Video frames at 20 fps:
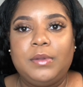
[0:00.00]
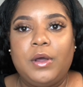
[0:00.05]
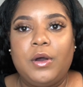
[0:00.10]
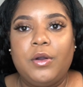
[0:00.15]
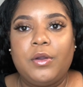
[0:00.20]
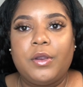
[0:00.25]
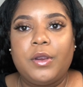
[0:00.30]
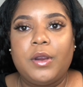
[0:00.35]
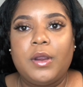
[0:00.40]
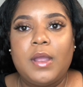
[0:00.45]

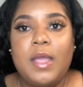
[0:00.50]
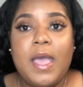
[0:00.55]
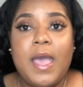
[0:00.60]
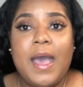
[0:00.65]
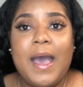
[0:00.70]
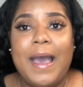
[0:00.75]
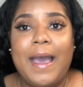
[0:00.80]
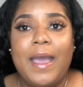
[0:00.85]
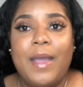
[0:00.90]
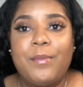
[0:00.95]
longer,
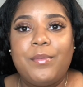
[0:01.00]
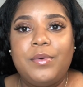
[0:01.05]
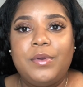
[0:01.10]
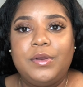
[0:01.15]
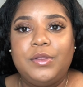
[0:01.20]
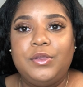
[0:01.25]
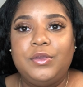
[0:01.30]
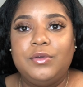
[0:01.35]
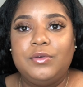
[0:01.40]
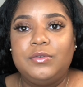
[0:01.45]
I
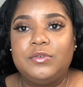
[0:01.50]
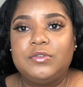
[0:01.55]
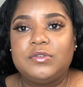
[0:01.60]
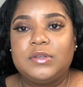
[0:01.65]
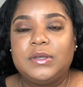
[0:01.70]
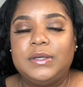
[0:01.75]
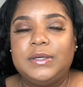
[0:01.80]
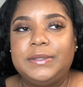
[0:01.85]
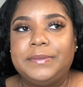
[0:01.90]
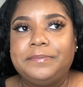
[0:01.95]
would use